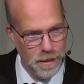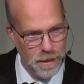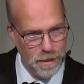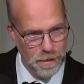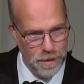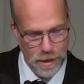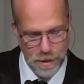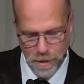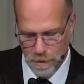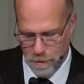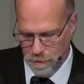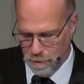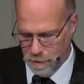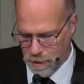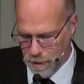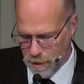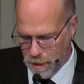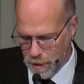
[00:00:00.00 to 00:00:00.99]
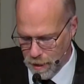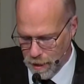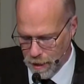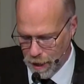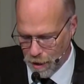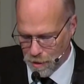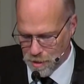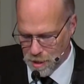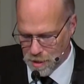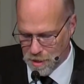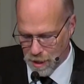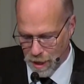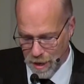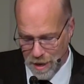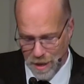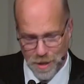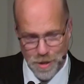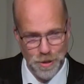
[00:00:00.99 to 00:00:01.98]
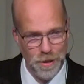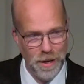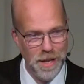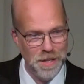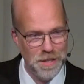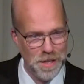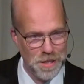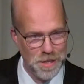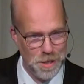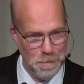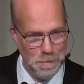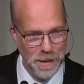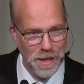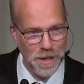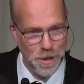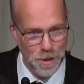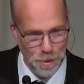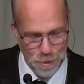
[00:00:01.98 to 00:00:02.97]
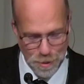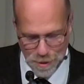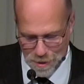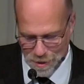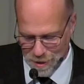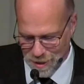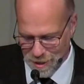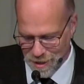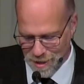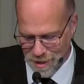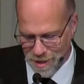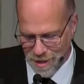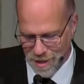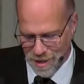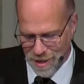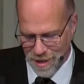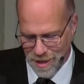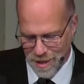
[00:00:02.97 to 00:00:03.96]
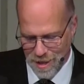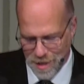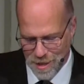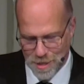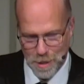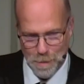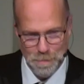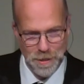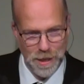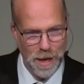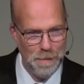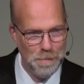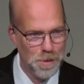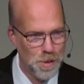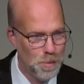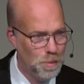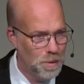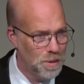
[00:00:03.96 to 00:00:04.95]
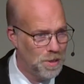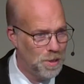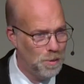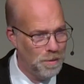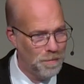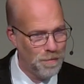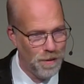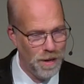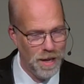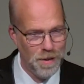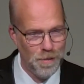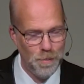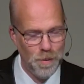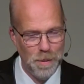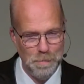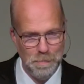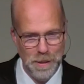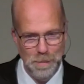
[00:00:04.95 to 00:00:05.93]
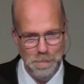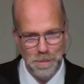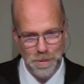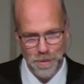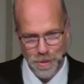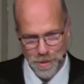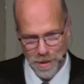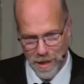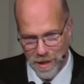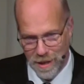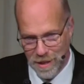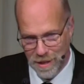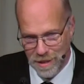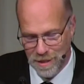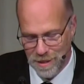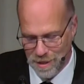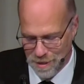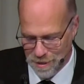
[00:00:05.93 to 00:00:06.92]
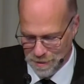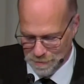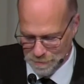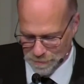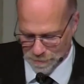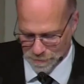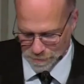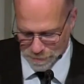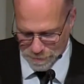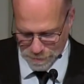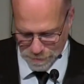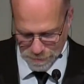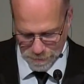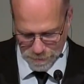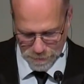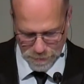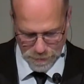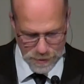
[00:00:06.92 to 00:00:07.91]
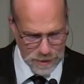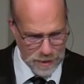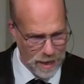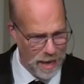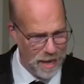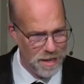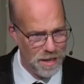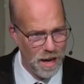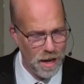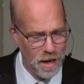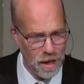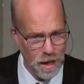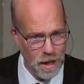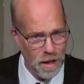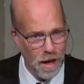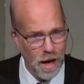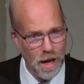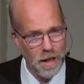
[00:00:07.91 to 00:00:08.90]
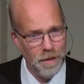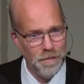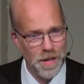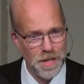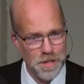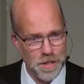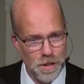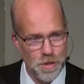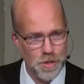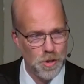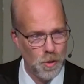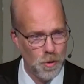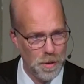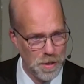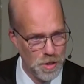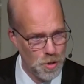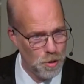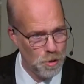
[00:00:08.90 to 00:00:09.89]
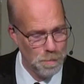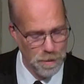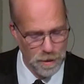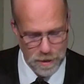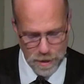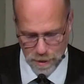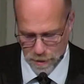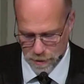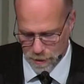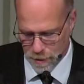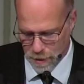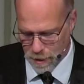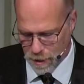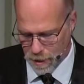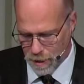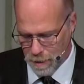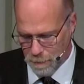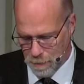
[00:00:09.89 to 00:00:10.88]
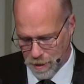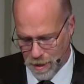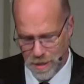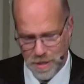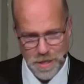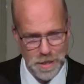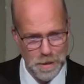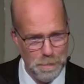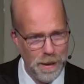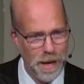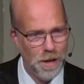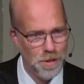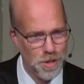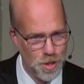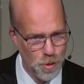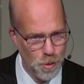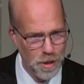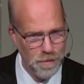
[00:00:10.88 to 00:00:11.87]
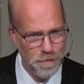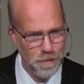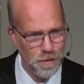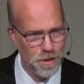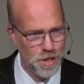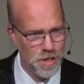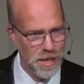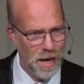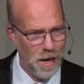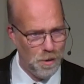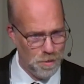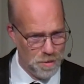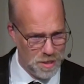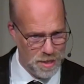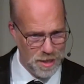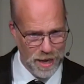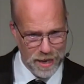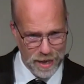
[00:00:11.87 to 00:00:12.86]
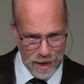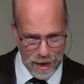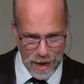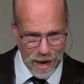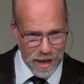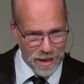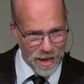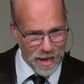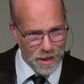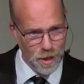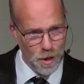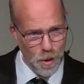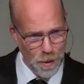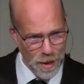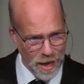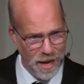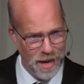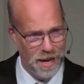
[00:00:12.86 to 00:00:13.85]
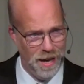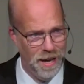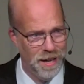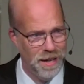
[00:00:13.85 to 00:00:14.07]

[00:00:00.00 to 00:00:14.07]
Thank you. Our society trains us to be cool. Sometimes we're too afraid of what people think. And not all of us are so exuberant. But this is about joyful shouts like hallelujah!